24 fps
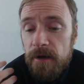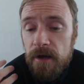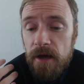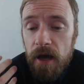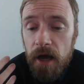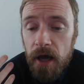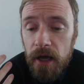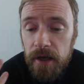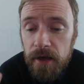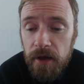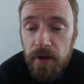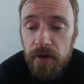
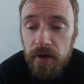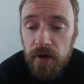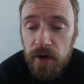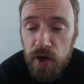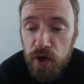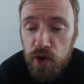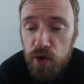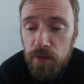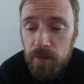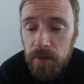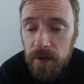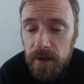another
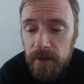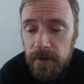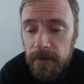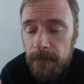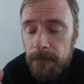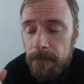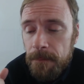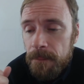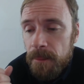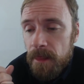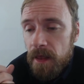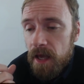human,
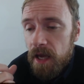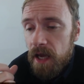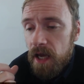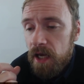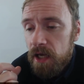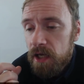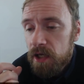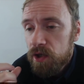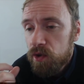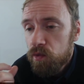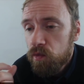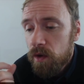
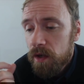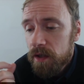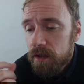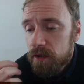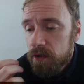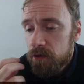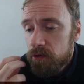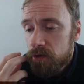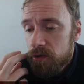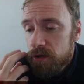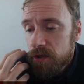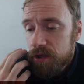and you
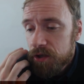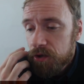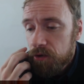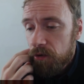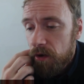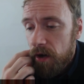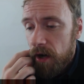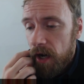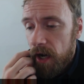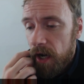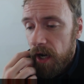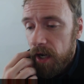want to
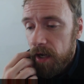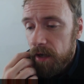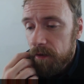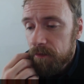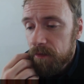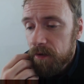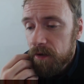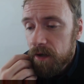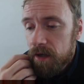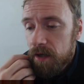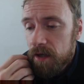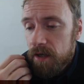
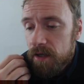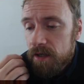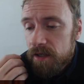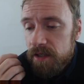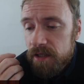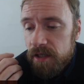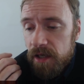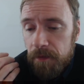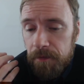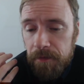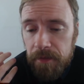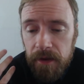describe
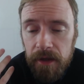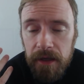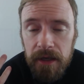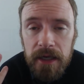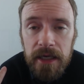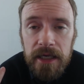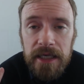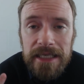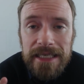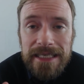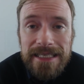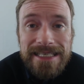
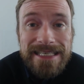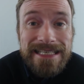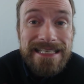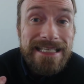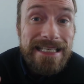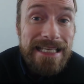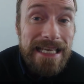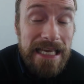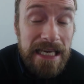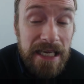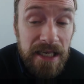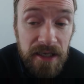something
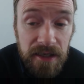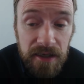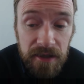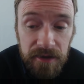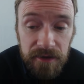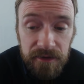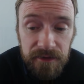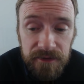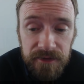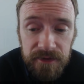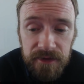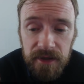
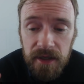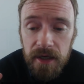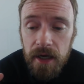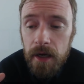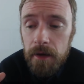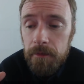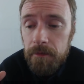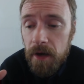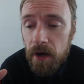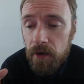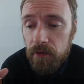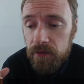distinctive
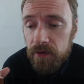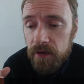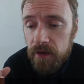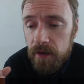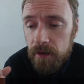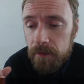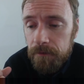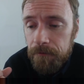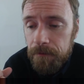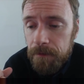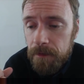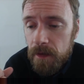about
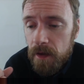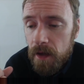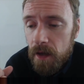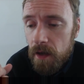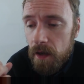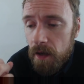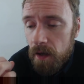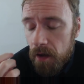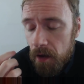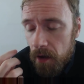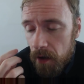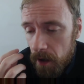them.
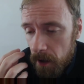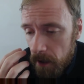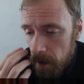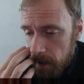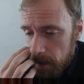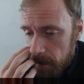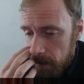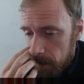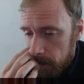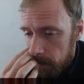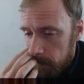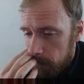
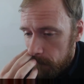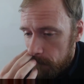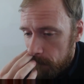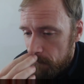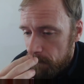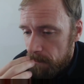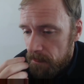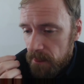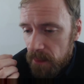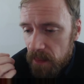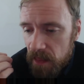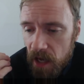
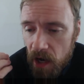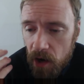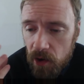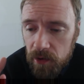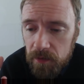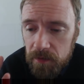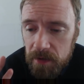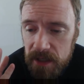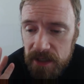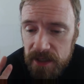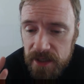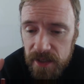That
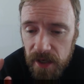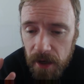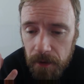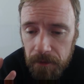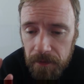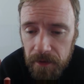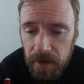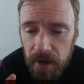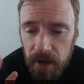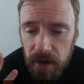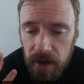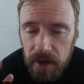would be
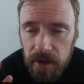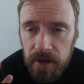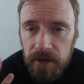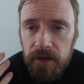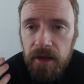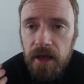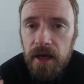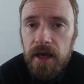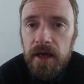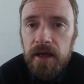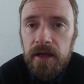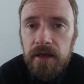something
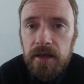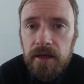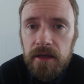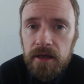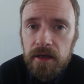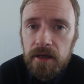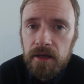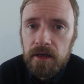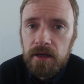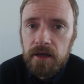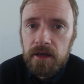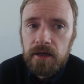that
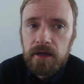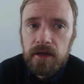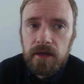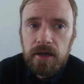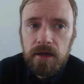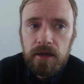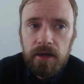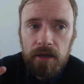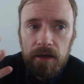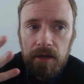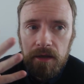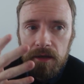
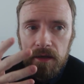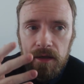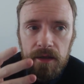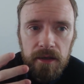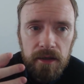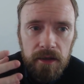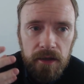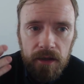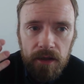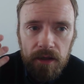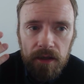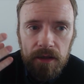
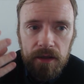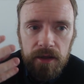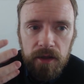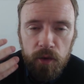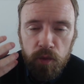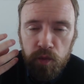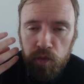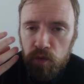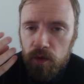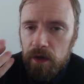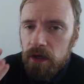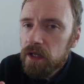
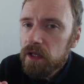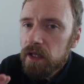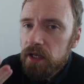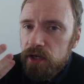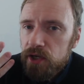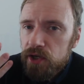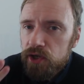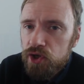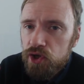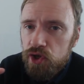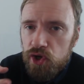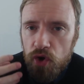
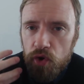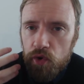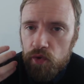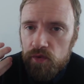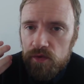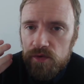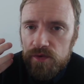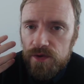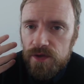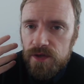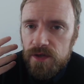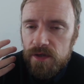really
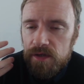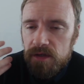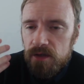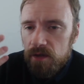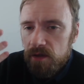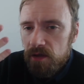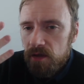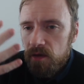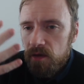shows